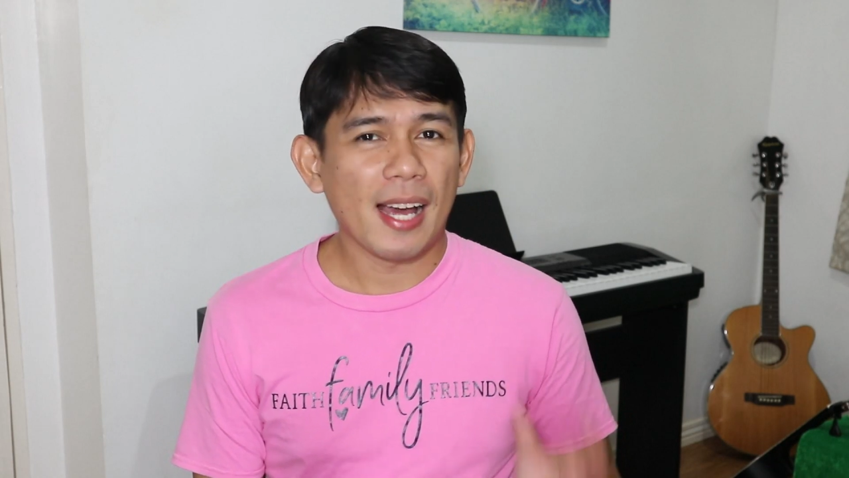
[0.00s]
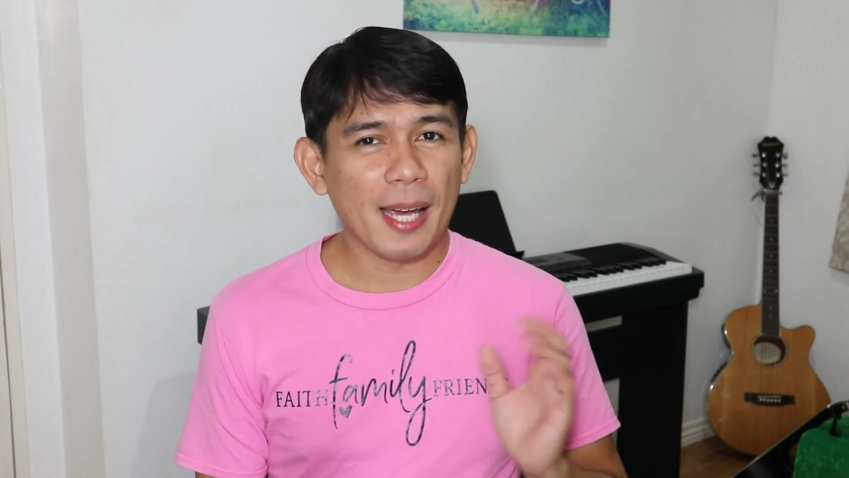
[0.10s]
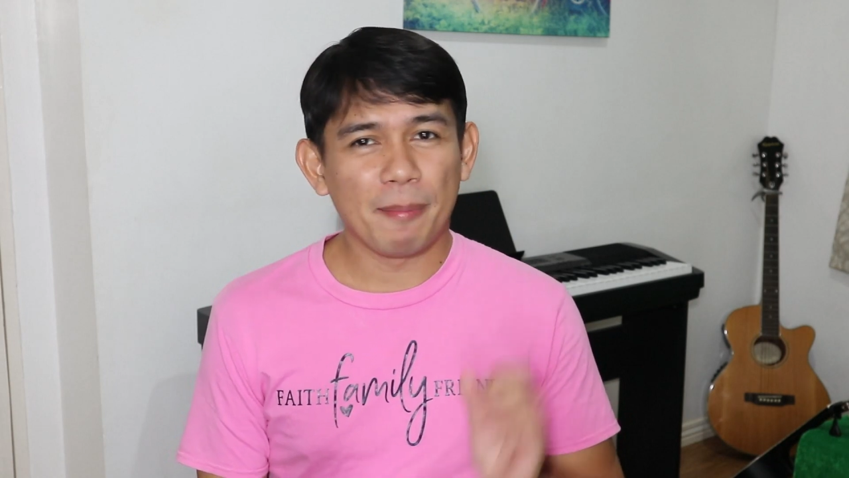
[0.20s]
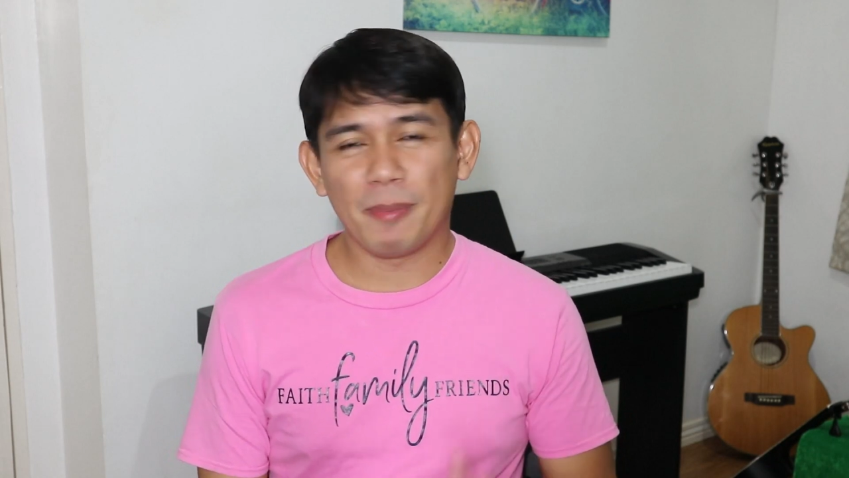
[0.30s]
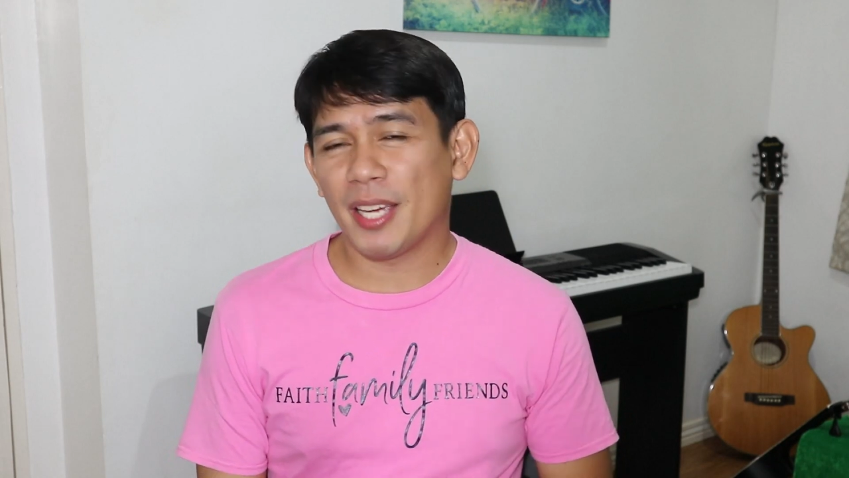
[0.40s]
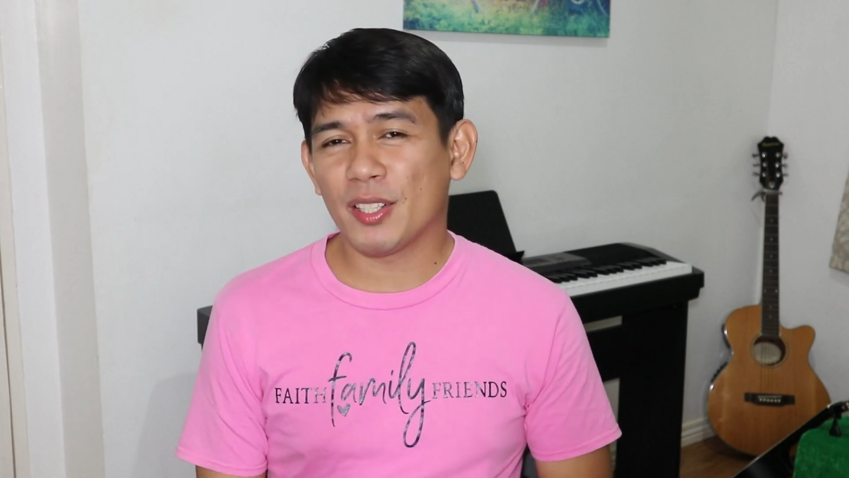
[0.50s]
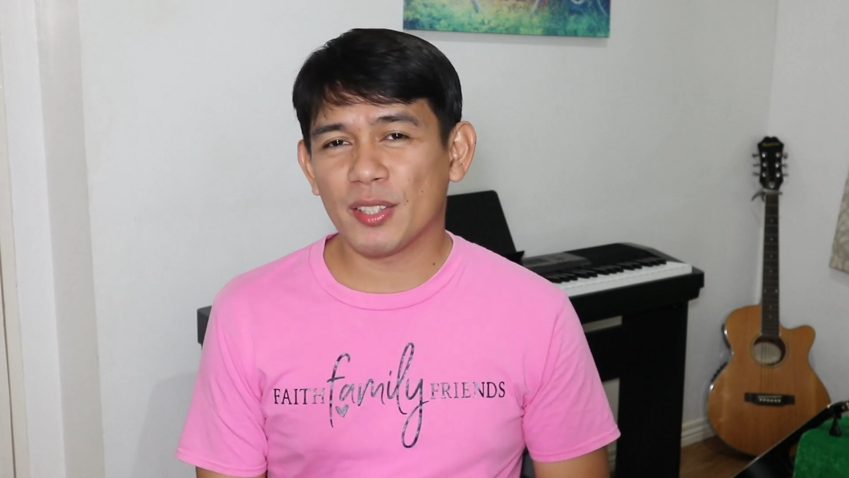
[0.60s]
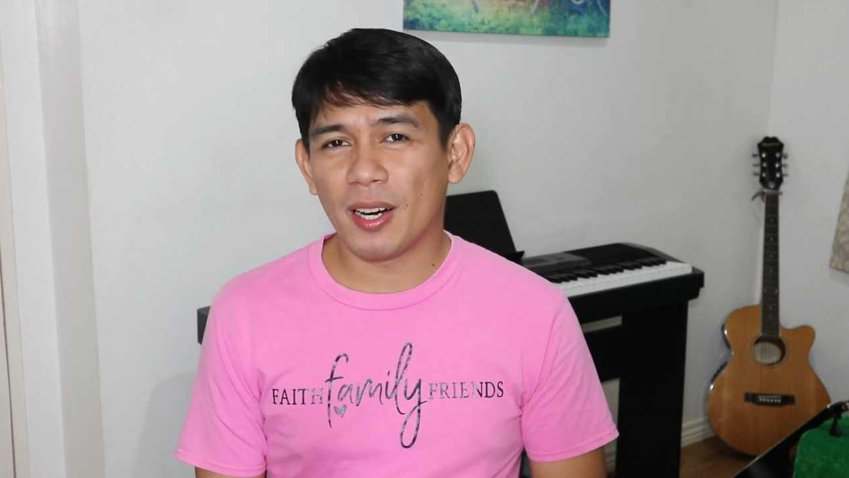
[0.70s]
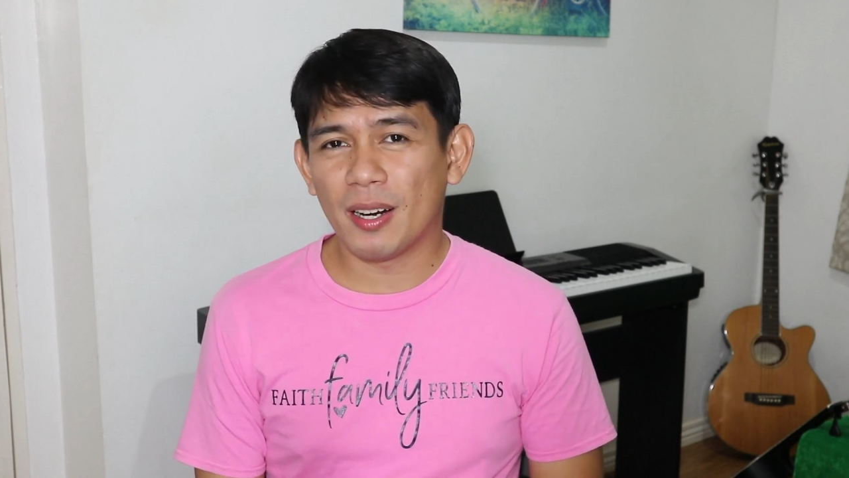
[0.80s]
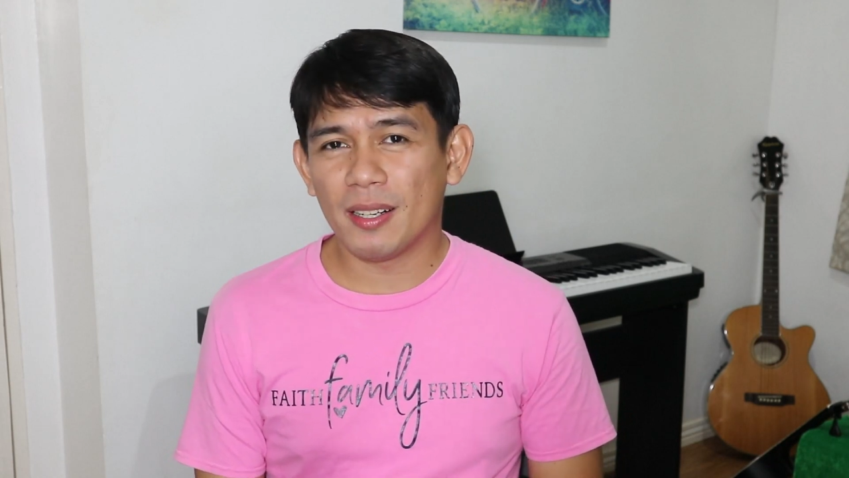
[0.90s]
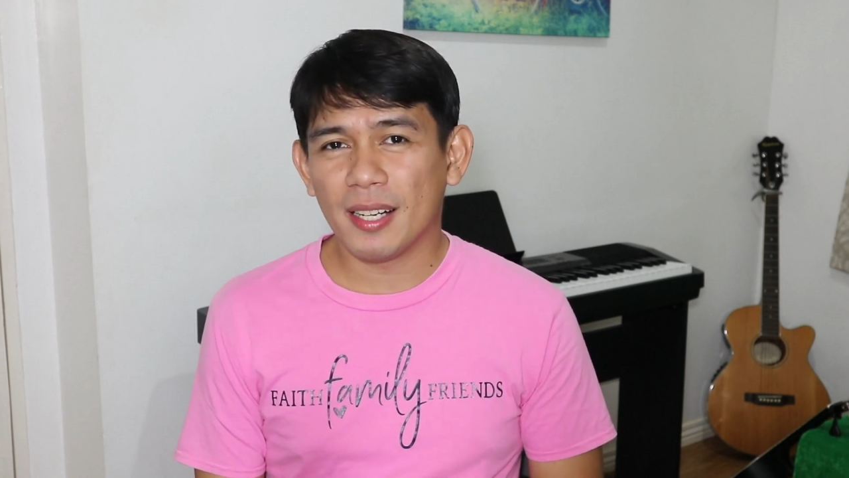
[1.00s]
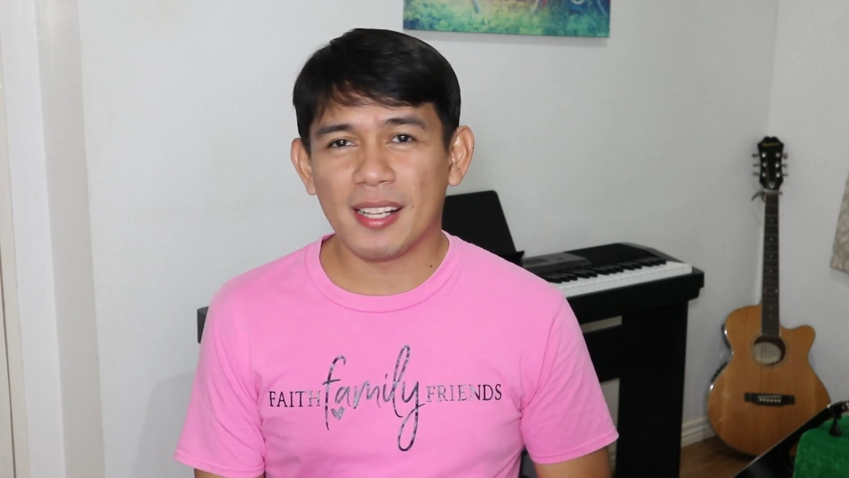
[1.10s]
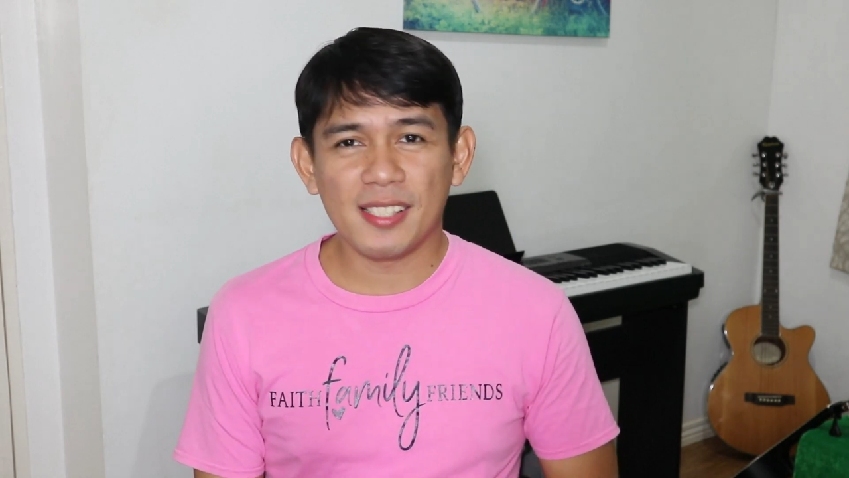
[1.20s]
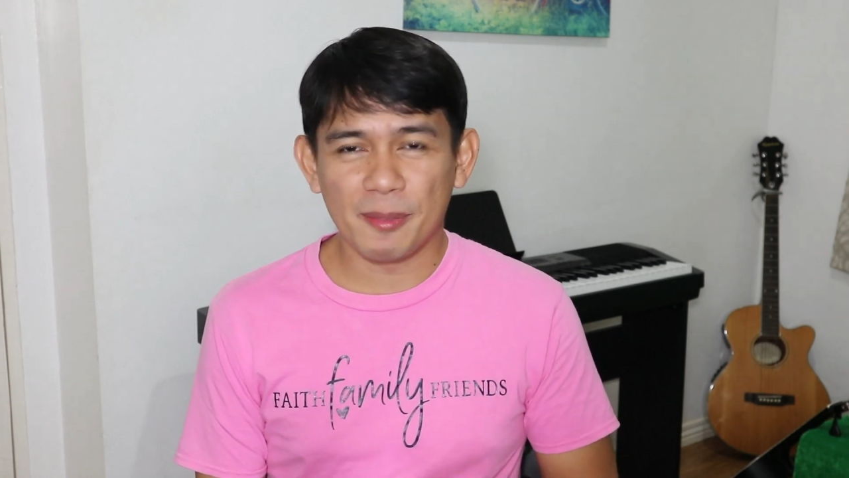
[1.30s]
I play guitar and